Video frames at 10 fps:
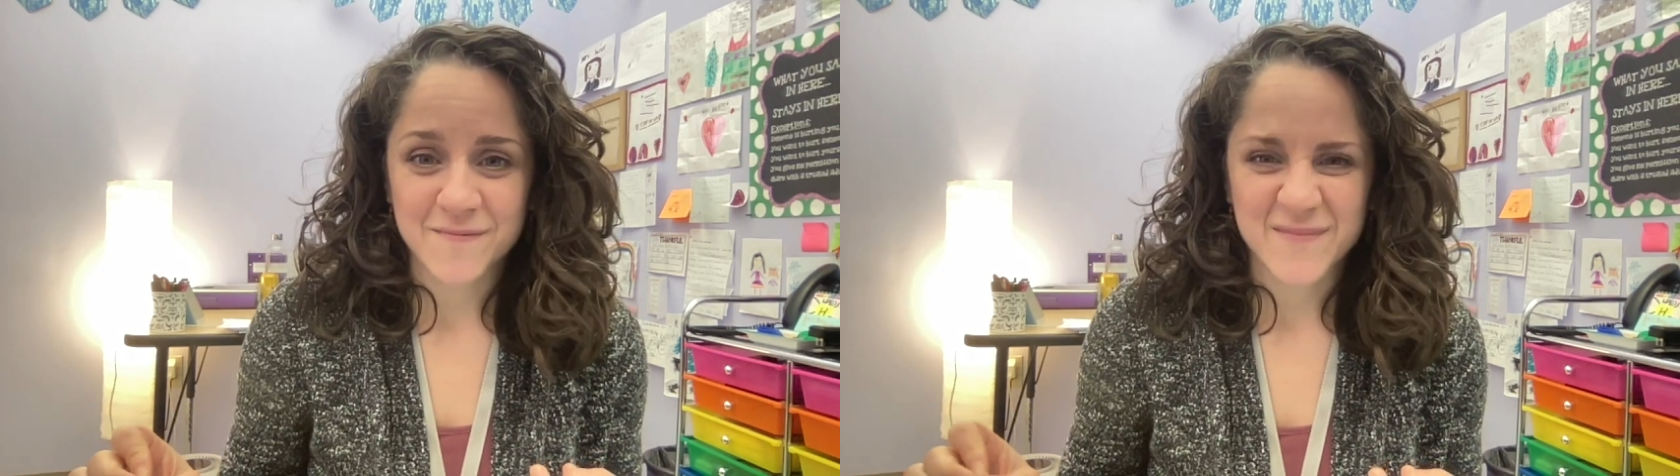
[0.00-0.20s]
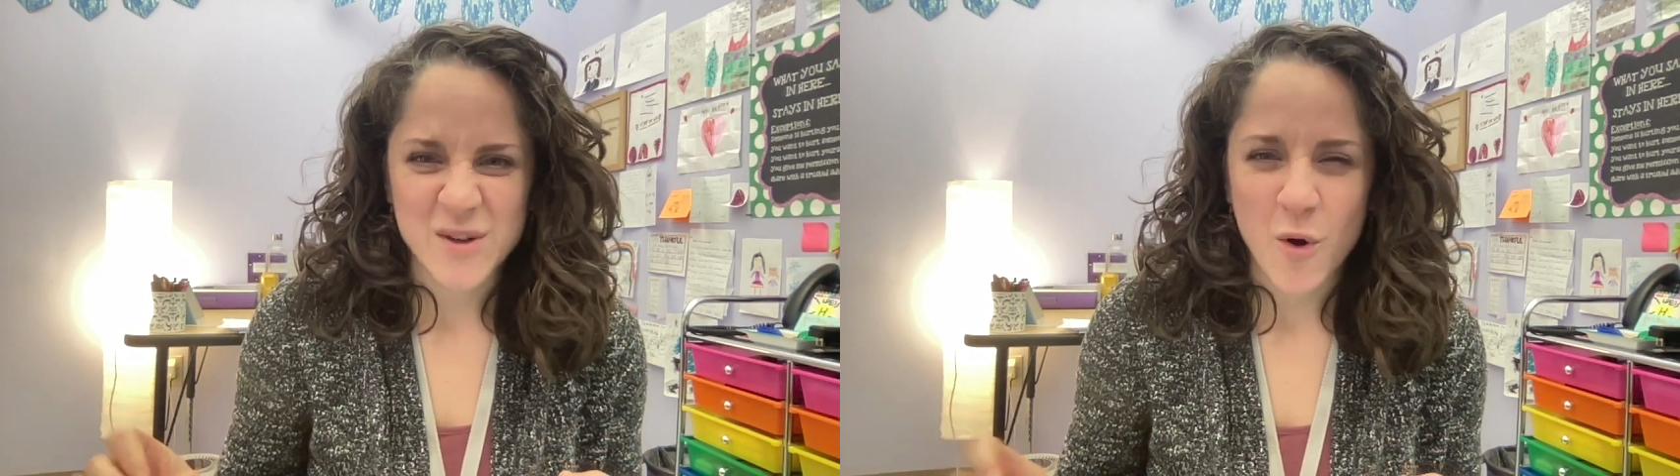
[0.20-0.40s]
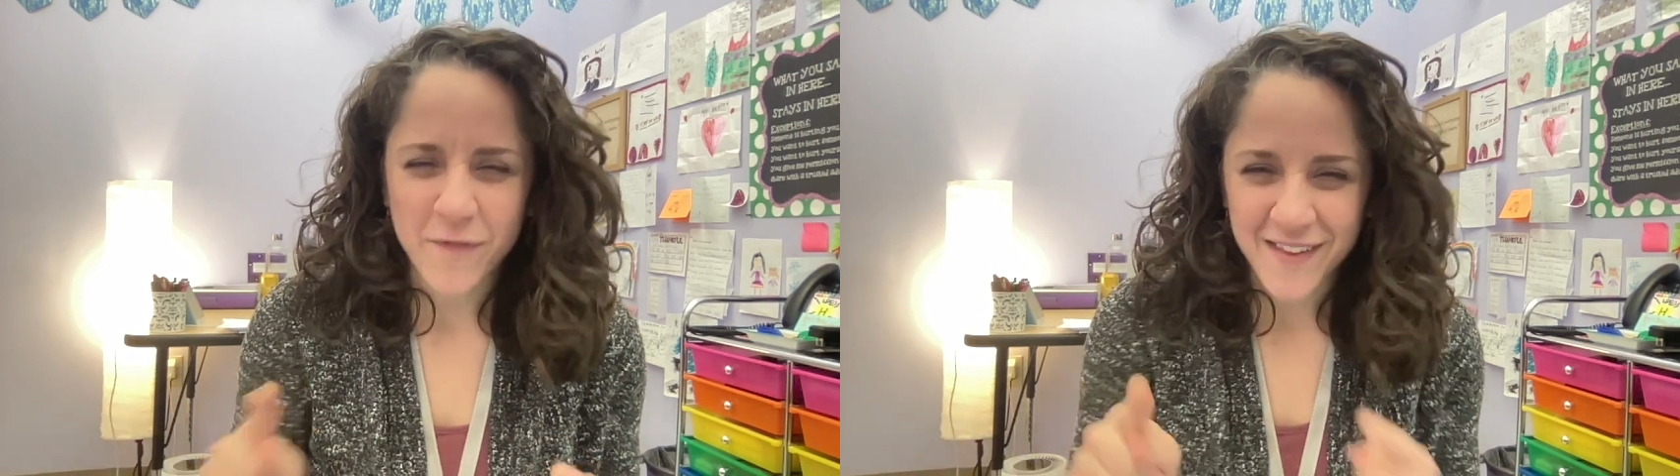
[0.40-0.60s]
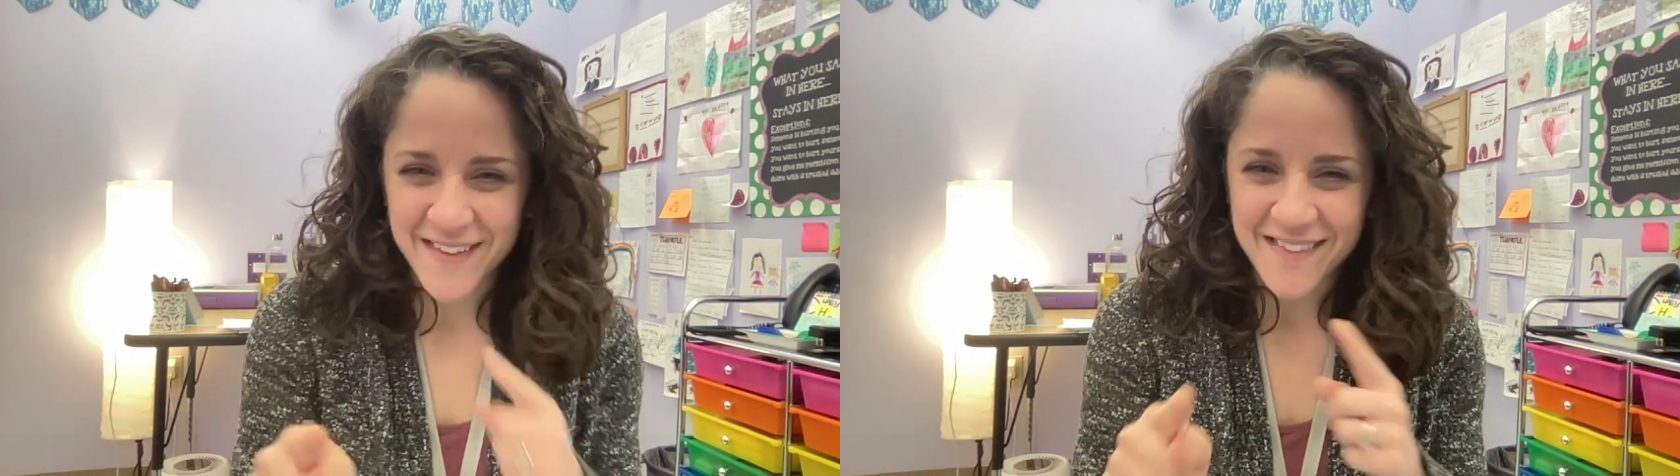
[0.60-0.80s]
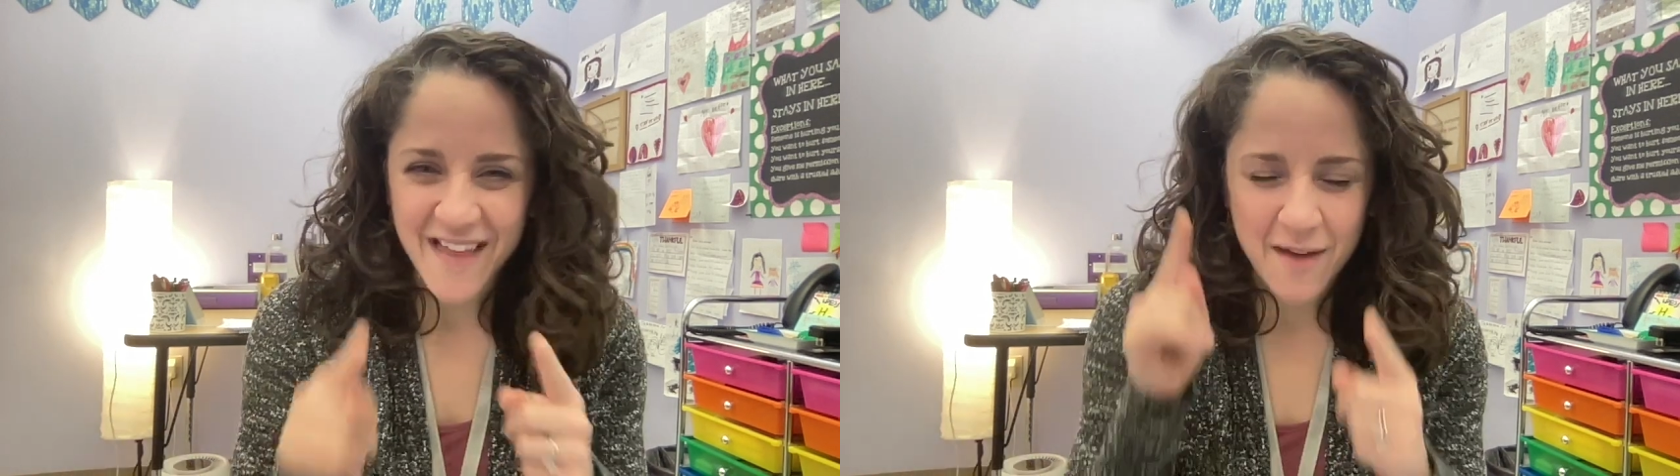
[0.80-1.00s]
So
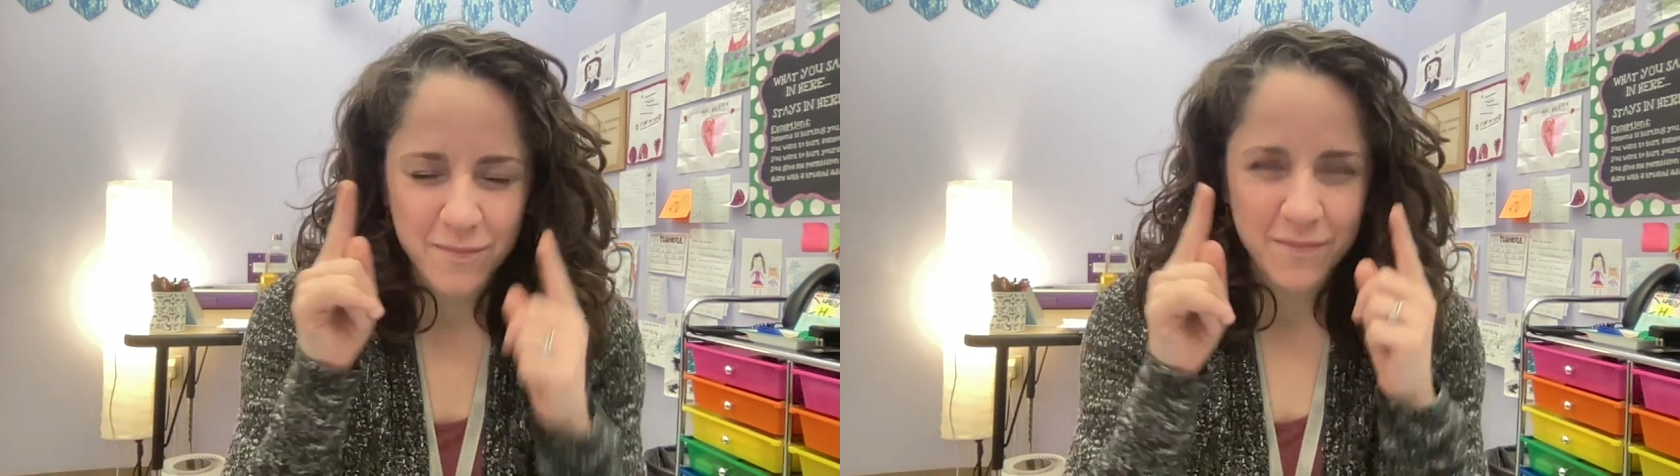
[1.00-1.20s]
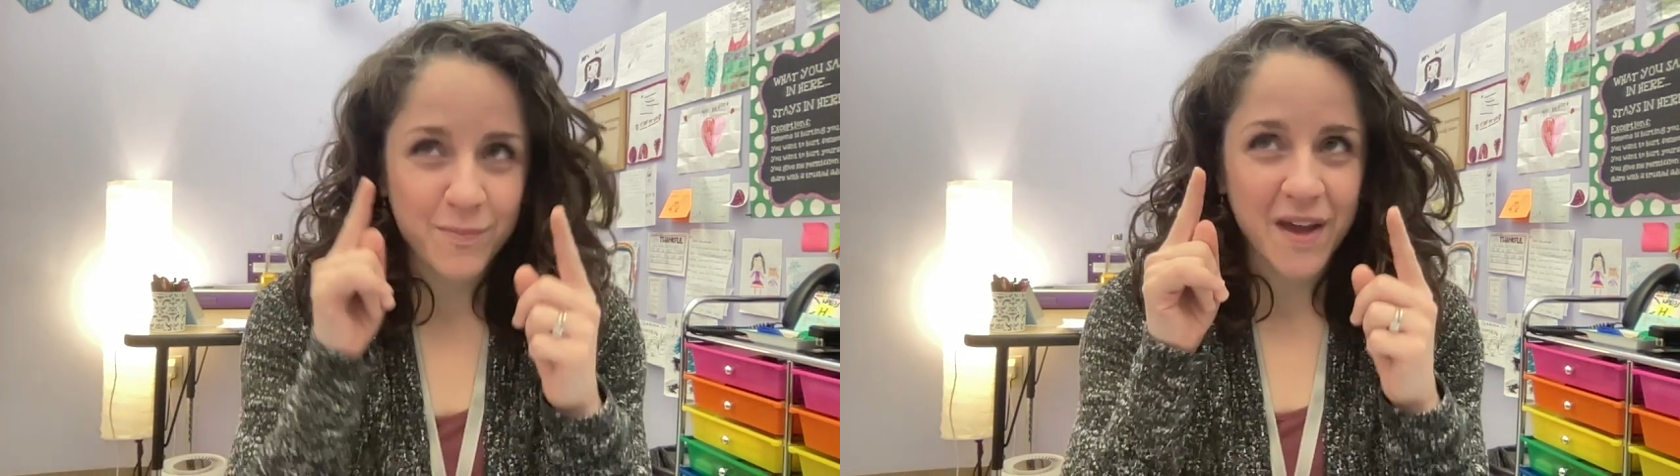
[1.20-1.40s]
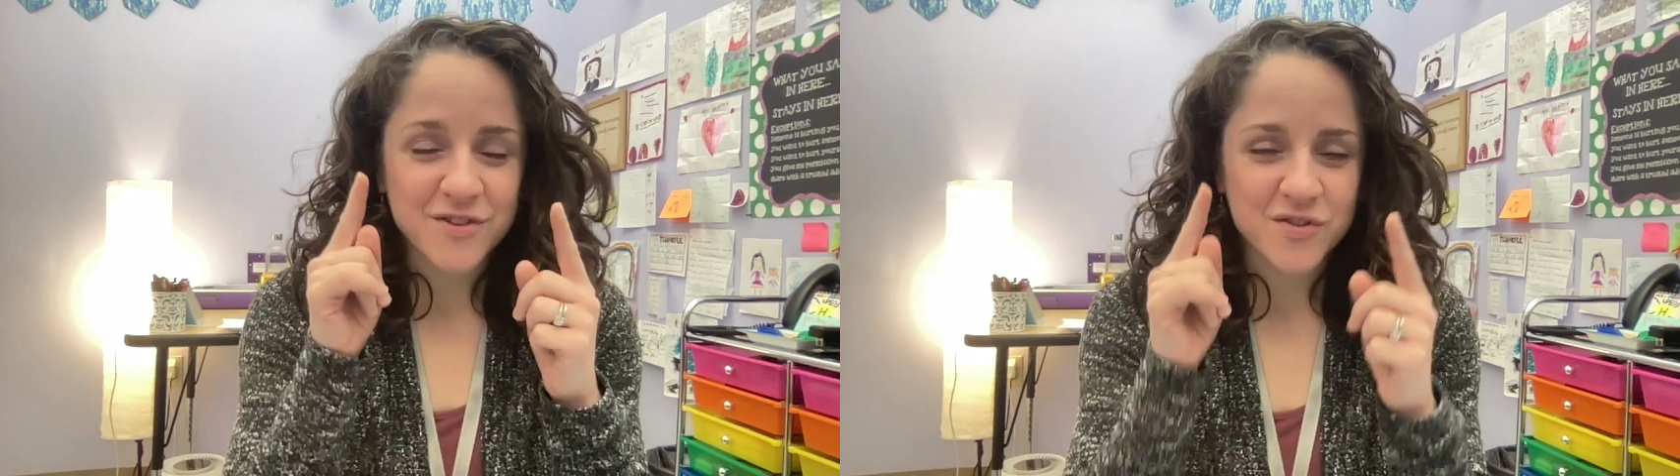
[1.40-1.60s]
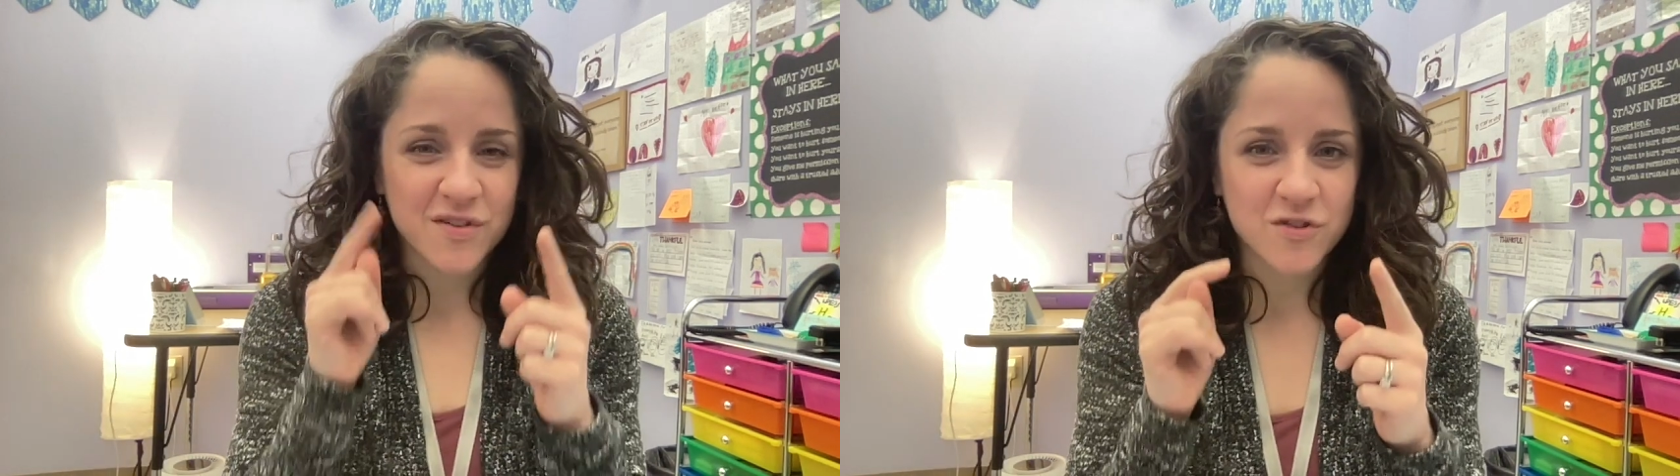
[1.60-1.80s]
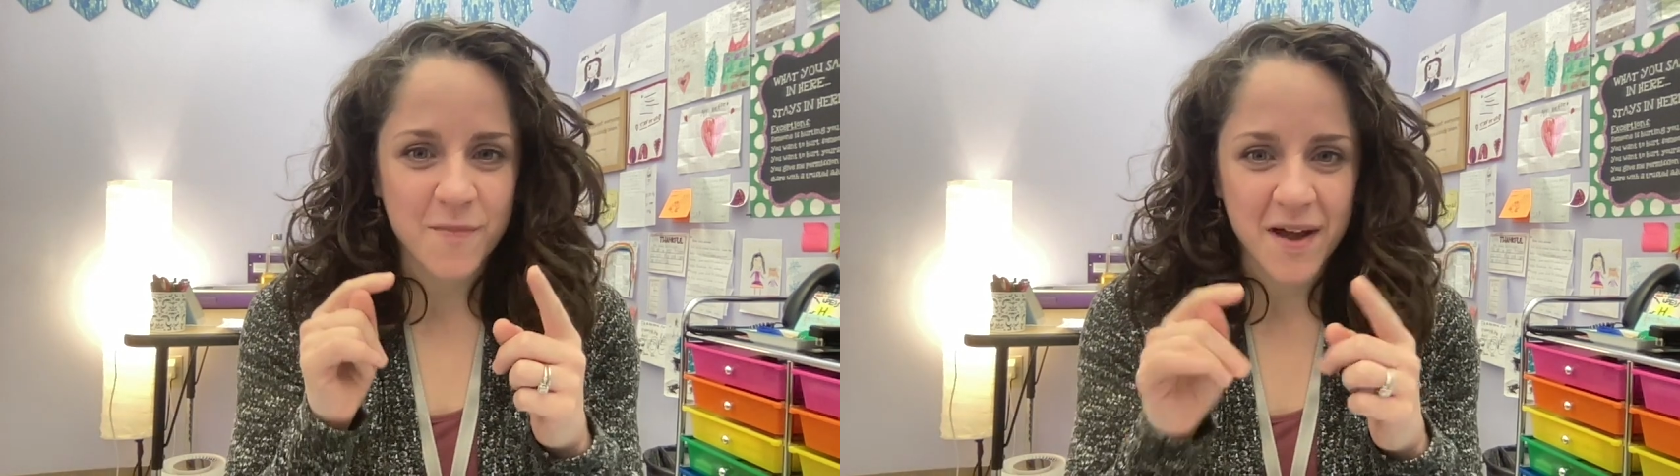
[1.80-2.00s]
hopefully that picture
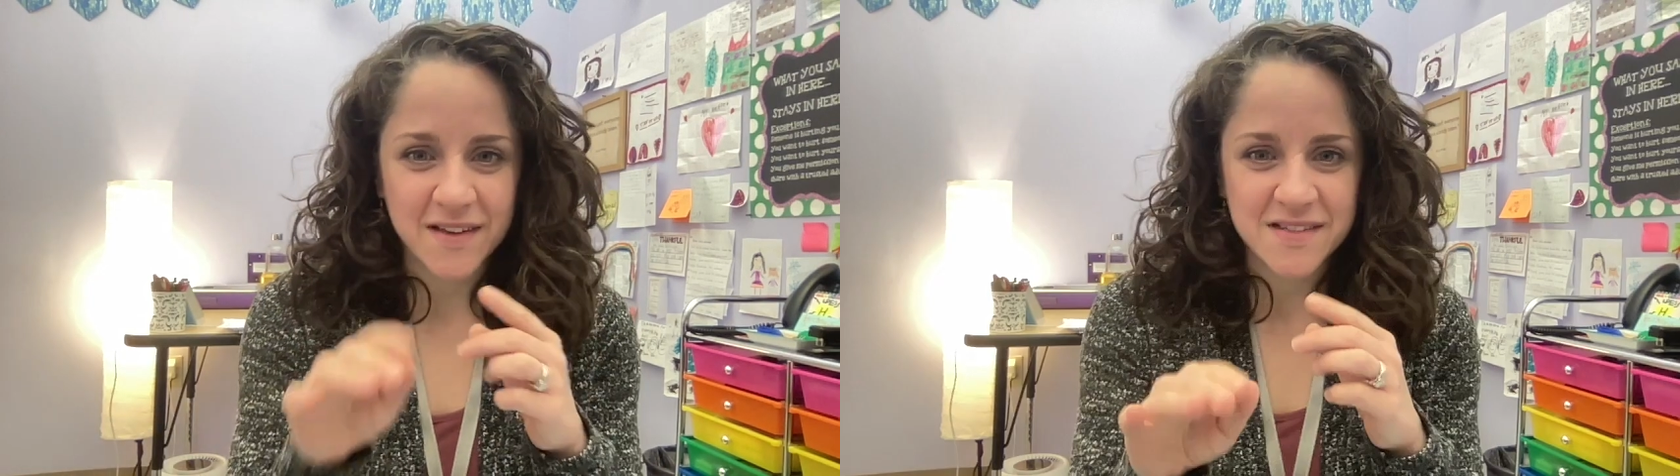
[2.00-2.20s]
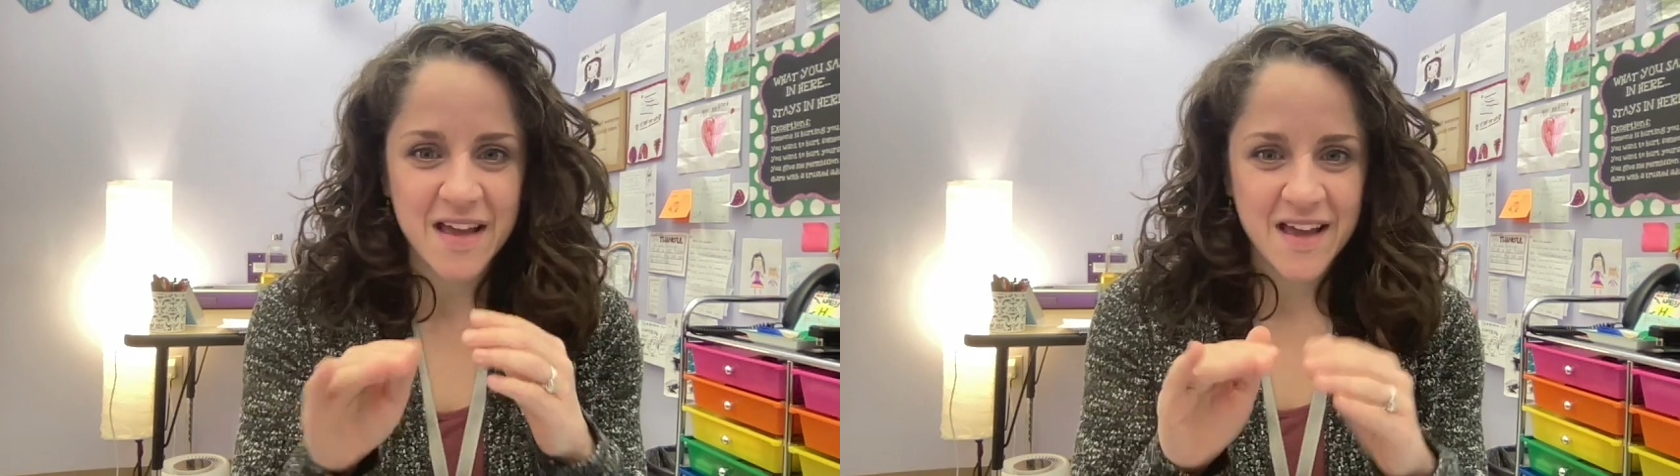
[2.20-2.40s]
in your mind